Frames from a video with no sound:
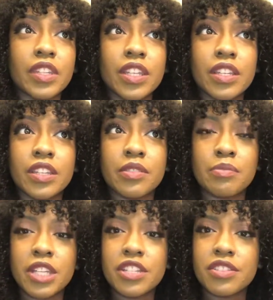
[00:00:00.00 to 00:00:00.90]
And
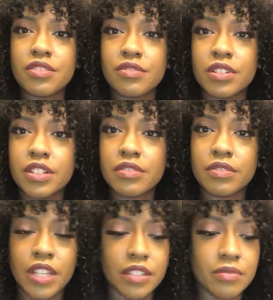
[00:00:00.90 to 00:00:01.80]
make sure,
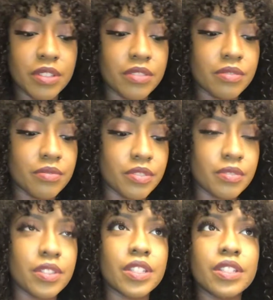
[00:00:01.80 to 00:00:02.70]
like when you do
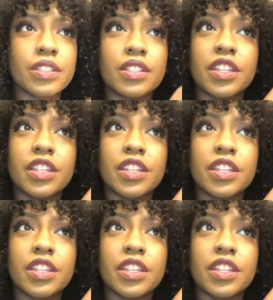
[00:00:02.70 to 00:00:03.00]
this,